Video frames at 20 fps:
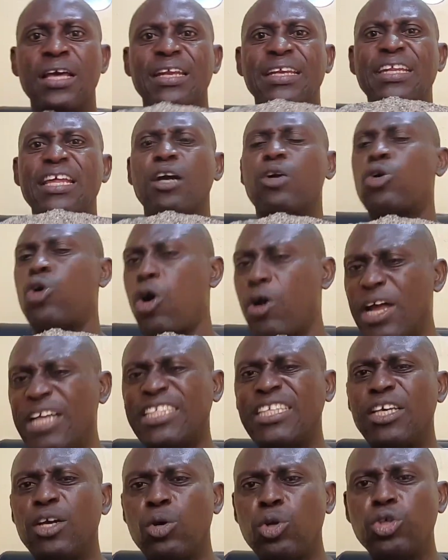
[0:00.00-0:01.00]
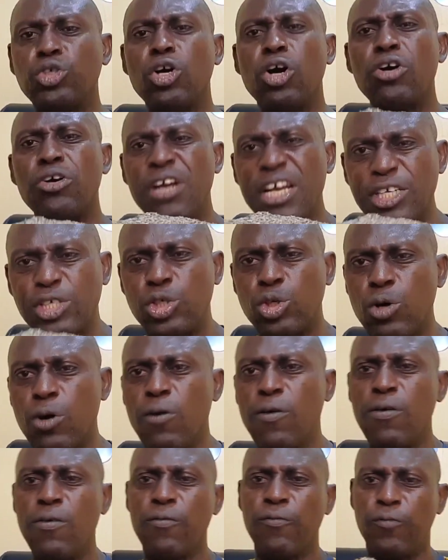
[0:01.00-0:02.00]
The correct inclusion
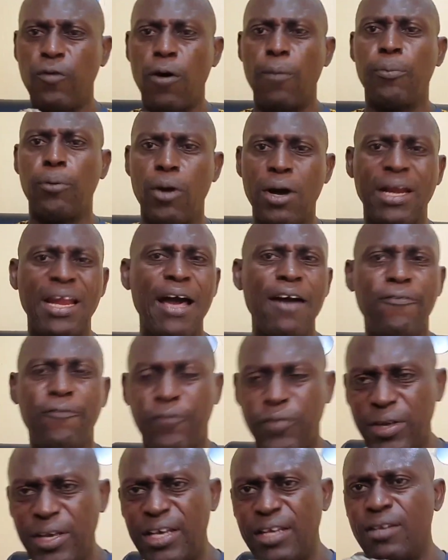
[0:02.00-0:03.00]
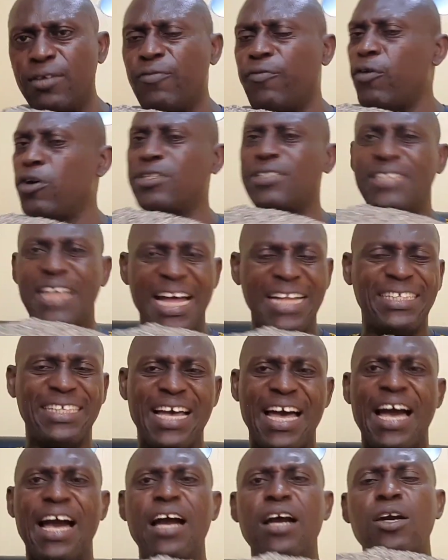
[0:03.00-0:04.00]
ratio for broiler feed for
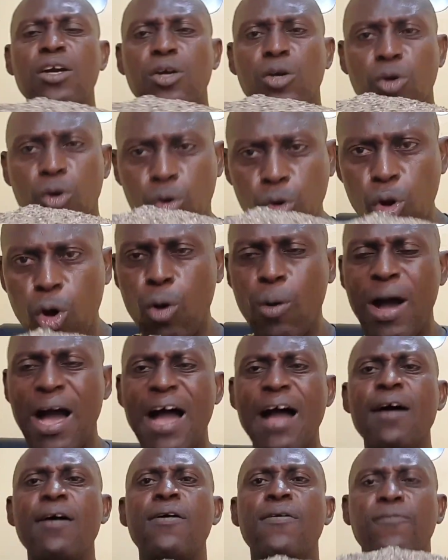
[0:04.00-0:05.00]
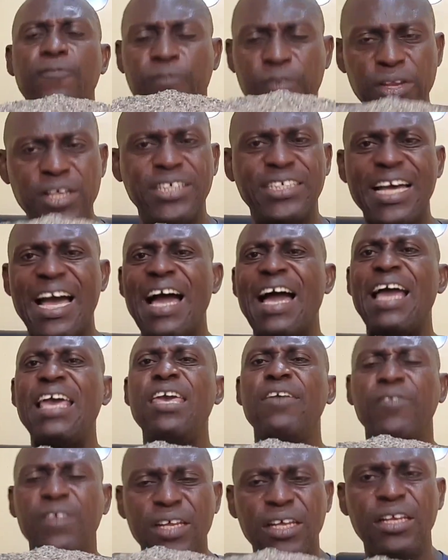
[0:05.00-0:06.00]
starter, grower, finisher,
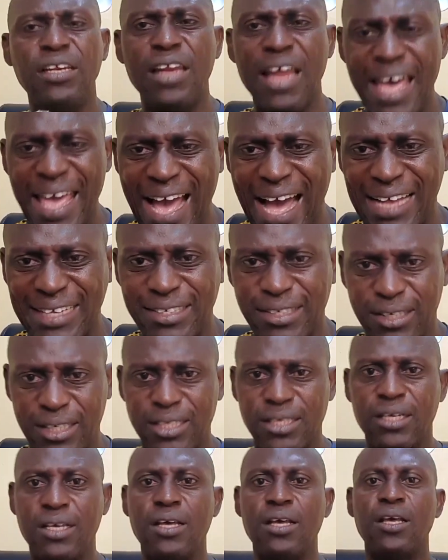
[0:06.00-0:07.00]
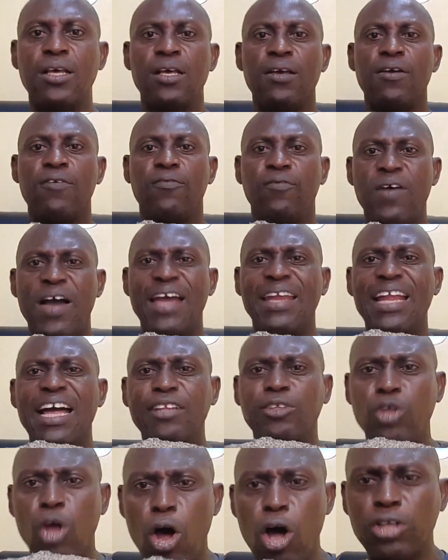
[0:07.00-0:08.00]
even layers.
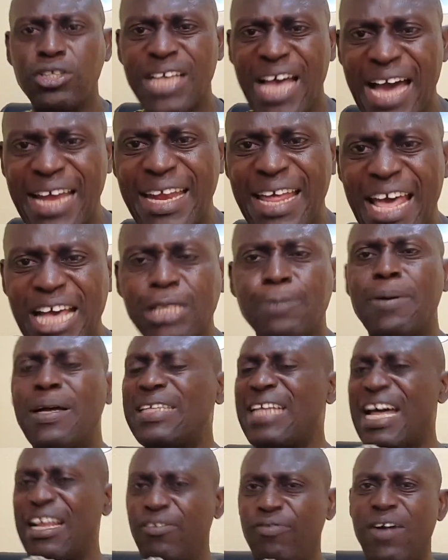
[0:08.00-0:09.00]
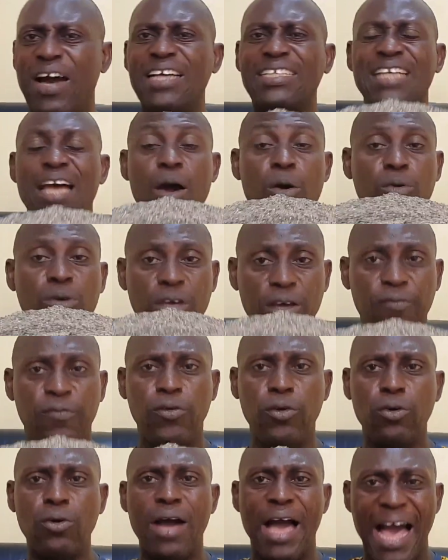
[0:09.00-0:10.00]
Final thoughts and expert advice I'll give
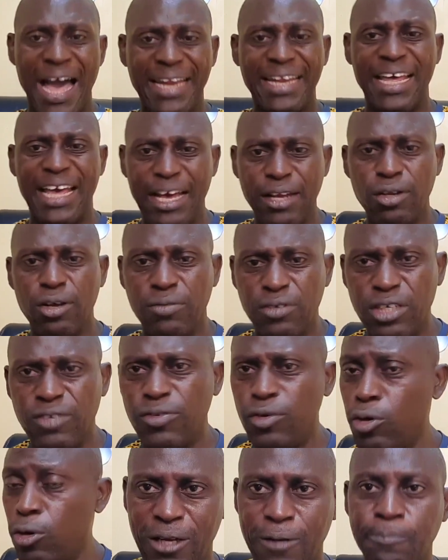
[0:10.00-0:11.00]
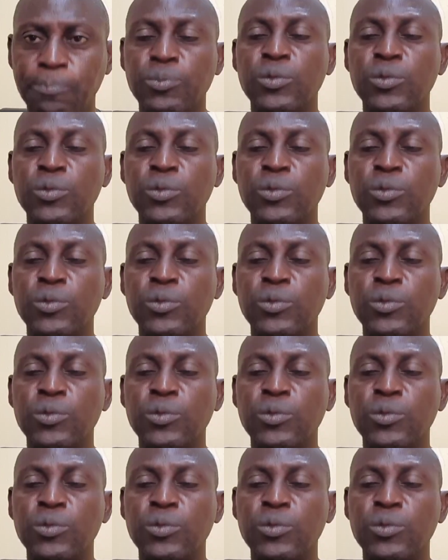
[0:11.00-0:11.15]
you at the end of this video.